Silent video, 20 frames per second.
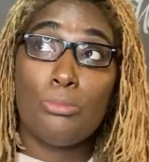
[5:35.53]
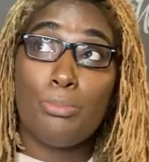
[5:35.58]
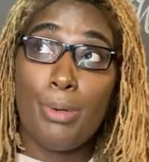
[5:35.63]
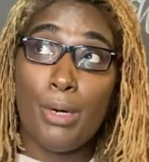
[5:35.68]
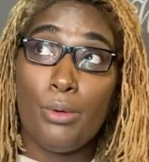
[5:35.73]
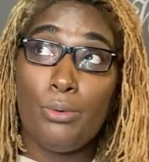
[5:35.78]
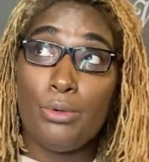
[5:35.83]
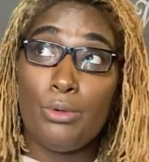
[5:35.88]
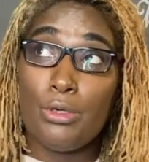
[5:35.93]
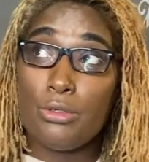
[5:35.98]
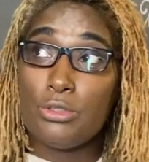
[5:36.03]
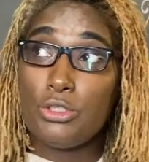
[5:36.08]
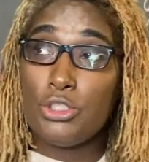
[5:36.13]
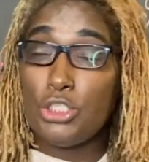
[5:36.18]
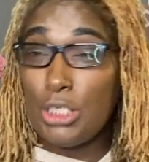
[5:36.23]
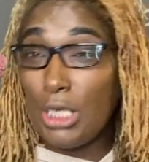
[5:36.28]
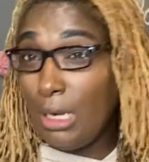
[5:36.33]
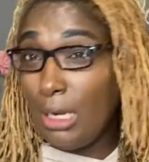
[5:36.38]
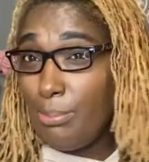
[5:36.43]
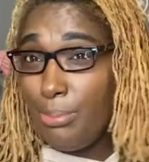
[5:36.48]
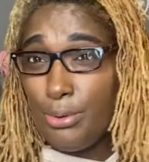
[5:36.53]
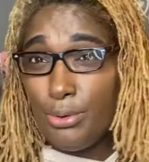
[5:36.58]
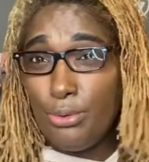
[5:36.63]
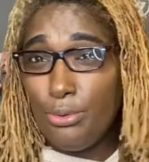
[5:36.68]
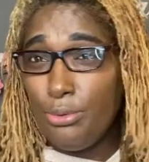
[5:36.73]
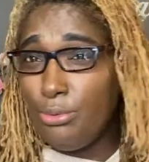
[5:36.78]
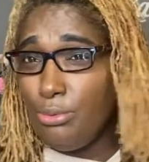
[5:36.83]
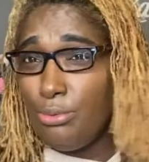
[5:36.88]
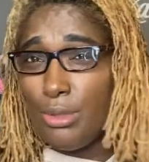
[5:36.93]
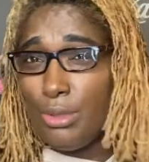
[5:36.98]
Boner's
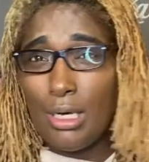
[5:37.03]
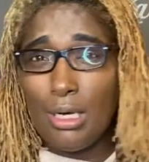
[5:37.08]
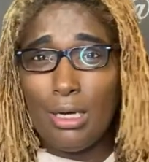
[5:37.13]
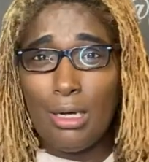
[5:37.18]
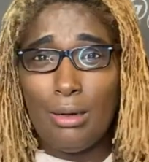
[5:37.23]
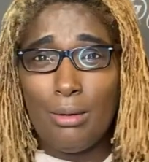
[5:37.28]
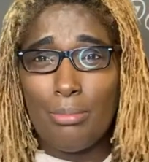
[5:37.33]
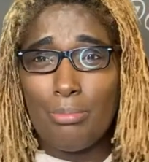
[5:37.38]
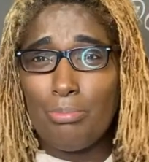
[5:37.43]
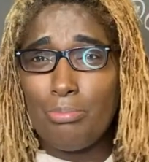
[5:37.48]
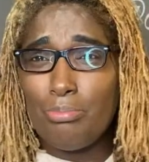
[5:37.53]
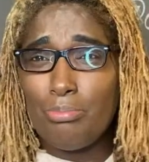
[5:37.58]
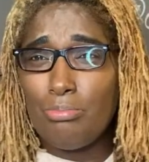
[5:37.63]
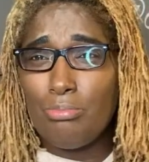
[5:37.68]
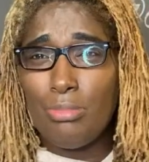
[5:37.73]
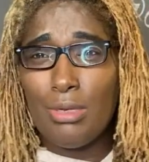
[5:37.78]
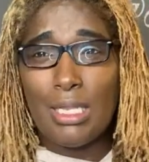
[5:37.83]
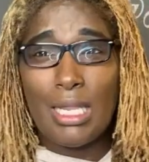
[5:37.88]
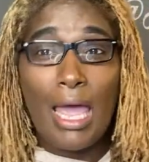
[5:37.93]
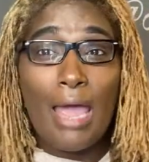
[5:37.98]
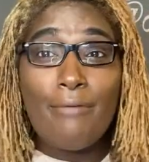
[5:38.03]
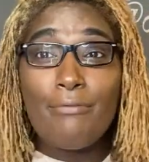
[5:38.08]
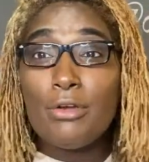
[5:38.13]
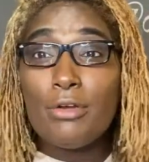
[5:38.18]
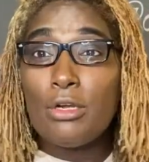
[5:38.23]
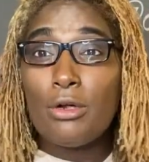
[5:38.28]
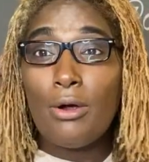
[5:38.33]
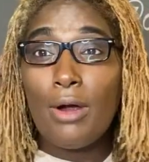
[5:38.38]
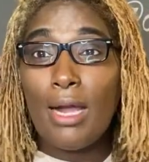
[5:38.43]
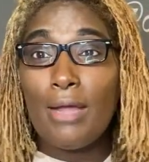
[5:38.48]
shampoo, the
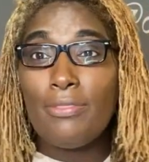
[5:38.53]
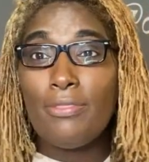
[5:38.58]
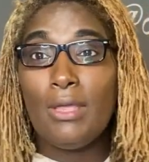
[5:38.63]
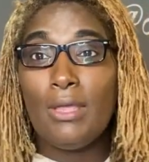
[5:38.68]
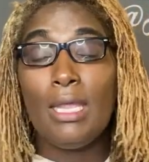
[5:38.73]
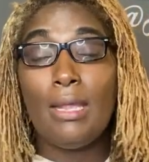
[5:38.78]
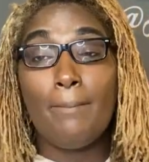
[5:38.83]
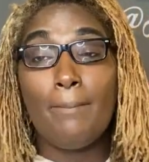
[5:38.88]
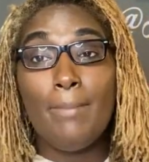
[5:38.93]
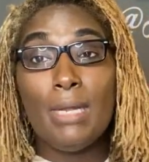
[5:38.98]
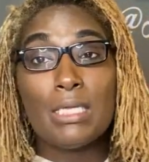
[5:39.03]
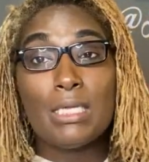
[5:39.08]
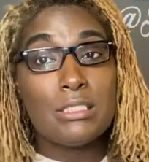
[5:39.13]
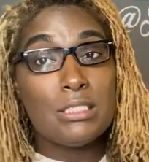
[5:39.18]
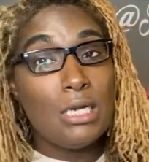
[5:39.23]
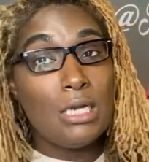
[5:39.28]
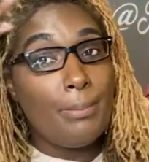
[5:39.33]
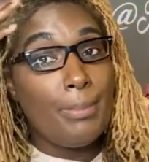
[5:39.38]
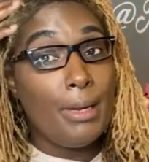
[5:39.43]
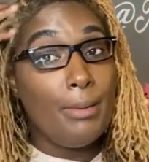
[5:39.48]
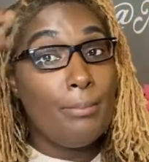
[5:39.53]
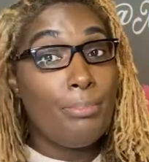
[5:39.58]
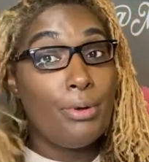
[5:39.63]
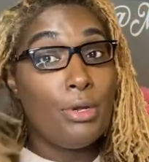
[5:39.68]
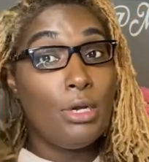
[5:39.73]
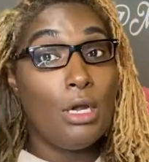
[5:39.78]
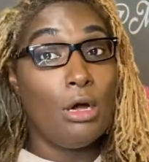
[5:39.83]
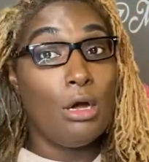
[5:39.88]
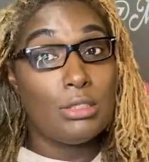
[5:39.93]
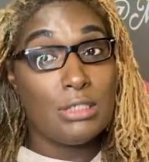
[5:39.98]
lavender, I think, mix it up and
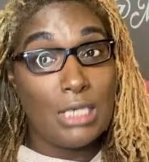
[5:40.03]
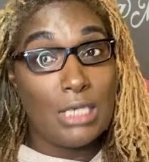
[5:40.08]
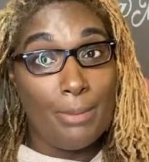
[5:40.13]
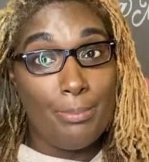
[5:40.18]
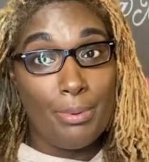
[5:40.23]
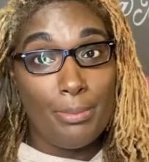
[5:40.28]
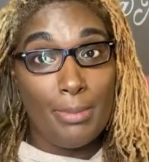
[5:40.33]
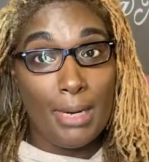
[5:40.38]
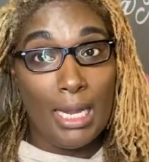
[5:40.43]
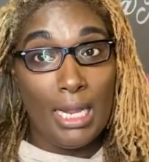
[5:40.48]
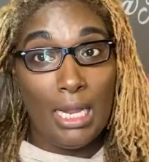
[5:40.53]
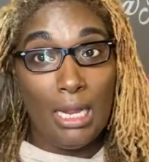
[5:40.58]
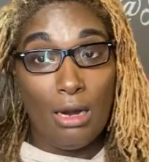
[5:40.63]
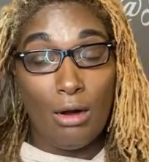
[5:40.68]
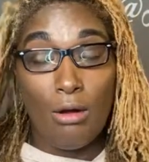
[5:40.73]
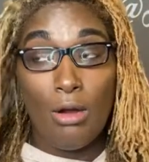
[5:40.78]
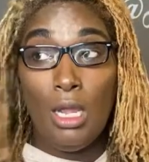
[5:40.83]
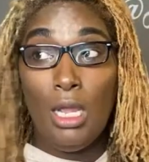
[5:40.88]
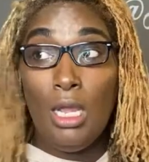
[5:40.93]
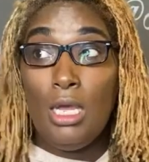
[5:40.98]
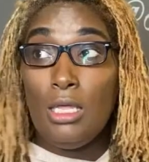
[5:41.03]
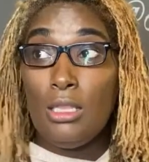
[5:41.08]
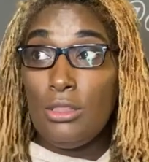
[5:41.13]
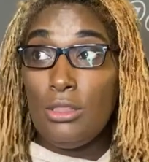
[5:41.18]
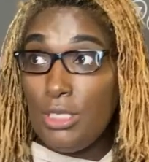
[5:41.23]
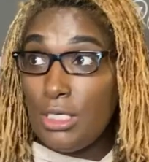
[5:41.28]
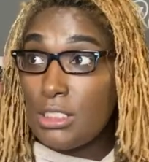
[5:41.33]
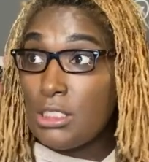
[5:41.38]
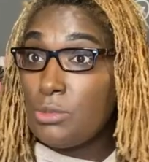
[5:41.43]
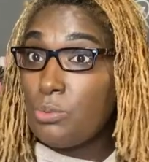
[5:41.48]
put it on top of my hair.
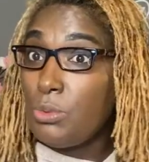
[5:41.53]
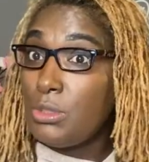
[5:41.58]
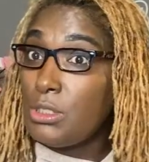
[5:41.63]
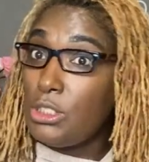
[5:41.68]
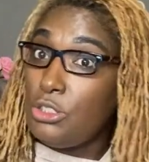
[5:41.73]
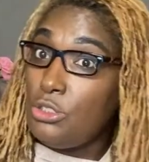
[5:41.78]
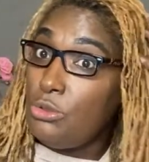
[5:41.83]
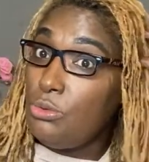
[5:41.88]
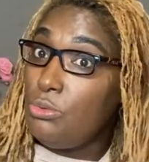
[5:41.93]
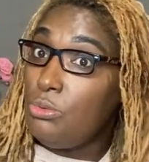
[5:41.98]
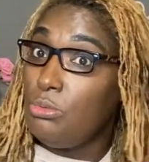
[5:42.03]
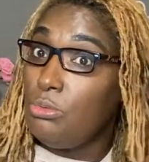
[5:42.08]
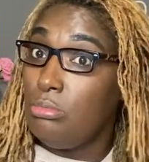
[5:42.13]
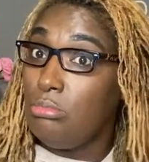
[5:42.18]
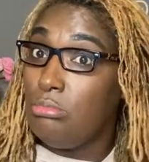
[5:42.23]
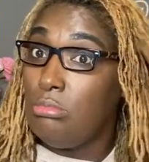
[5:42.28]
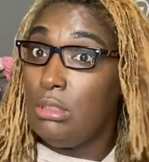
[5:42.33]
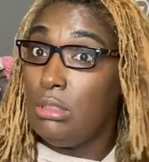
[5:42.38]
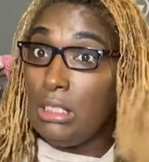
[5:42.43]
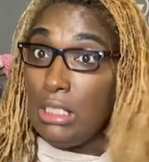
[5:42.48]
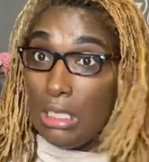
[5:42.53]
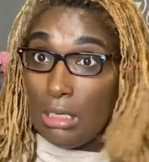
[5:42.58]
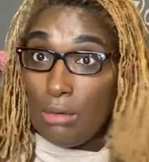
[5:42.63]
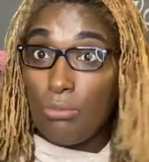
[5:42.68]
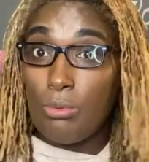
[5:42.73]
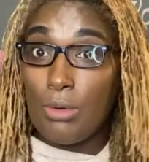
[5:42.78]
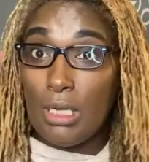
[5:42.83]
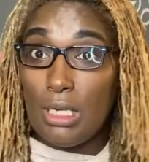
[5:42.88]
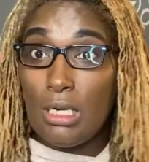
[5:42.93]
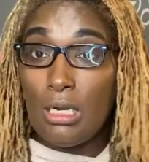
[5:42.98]
This was to
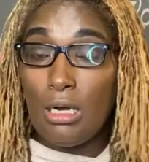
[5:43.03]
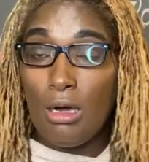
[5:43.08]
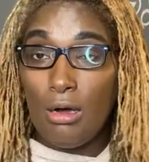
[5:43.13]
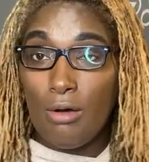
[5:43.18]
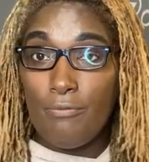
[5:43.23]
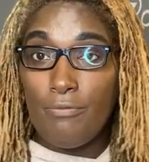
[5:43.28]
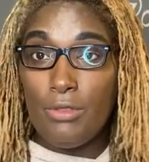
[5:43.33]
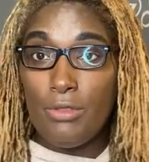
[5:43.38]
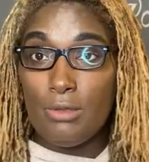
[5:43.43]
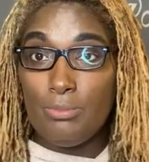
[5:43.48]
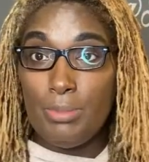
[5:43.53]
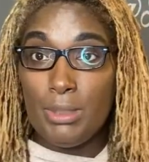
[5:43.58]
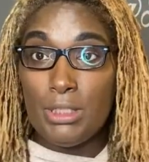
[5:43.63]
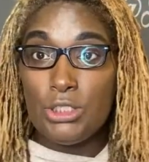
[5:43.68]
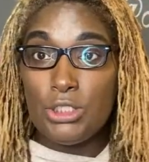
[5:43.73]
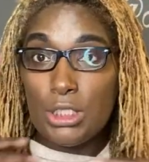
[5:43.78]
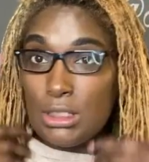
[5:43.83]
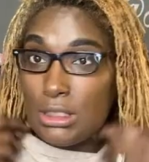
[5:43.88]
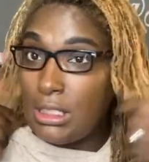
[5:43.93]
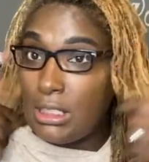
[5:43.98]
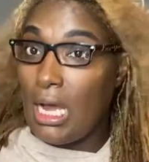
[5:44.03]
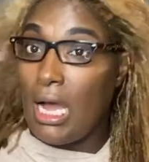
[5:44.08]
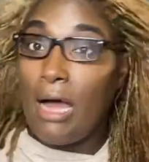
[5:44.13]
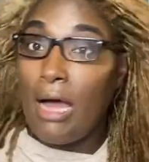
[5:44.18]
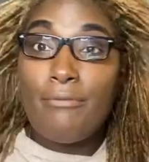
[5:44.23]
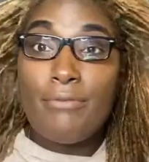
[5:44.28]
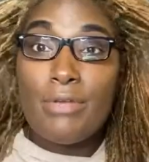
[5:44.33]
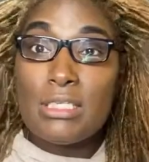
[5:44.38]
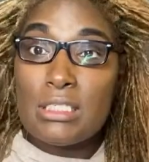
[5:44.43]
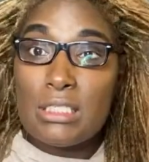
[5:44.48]
get rid of the magenta.
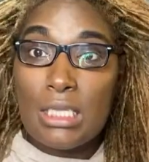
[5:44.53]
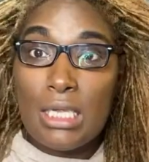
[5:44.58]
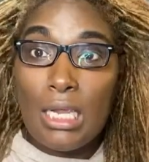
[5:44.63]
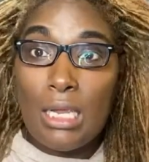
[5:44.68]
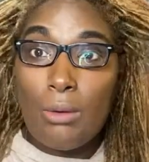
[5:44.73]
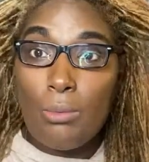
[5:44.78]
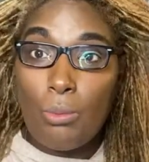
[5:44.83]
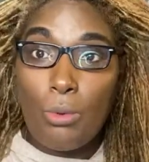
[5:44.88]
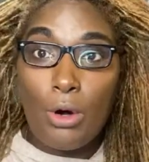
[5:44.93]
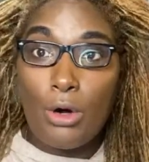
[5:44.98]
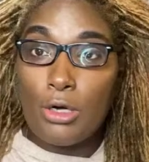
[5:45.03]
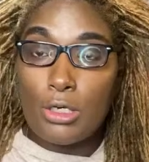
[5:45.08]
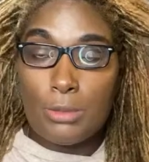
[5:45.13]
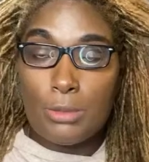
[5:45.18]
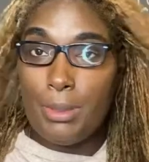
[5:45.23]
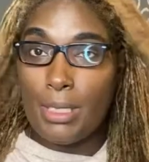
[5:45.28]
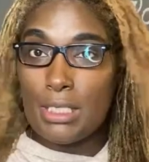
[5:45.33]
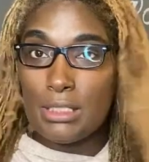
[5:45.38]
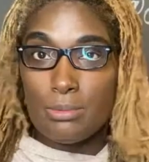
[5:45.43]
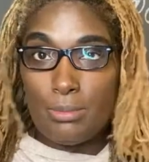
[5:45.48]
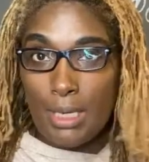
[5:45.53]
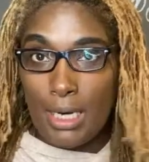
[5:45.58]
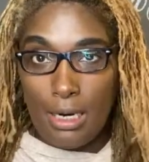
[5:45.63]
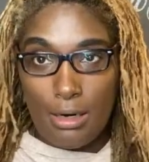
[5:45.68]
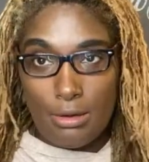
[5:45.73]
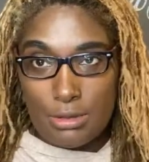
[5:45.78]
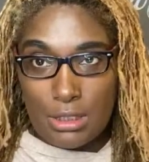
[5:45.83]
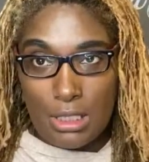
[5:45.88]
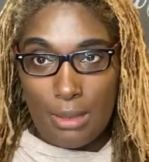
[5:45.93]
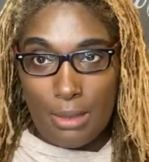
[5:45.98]
Obviously, it worked because my
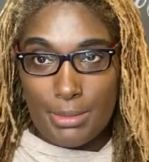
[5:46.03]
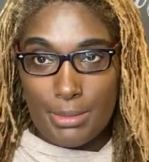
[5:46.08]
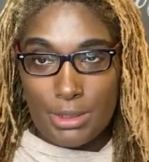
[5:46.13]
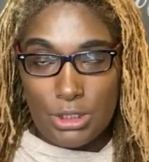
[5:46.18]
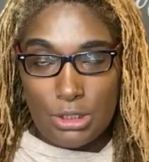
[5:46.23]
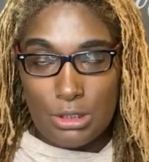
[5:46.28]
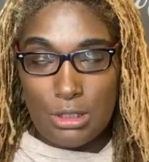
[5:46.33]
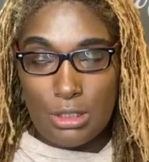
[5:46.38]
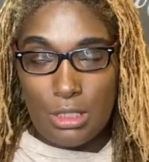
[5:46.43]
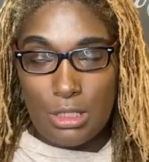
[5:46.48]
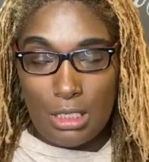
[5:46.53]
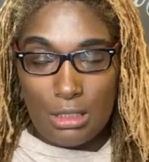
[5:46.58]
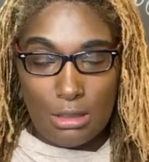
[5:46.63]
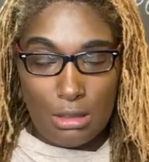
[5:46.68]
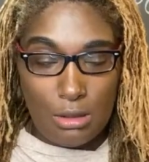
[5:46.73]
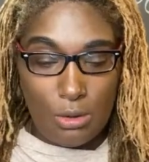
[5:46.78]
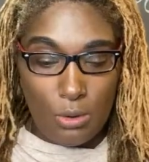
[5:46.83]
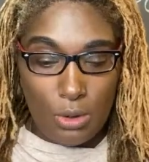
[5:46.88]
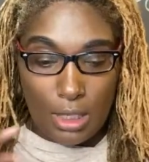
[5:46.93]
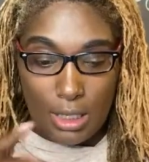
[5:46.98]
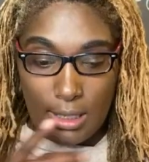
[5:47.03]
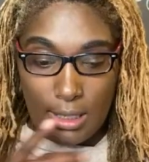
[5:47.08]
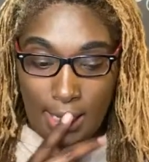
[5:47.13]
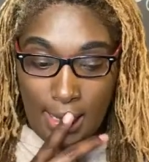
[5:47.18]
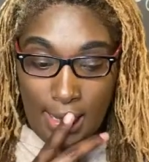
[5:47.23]
hair is not magenta, thank the Lord.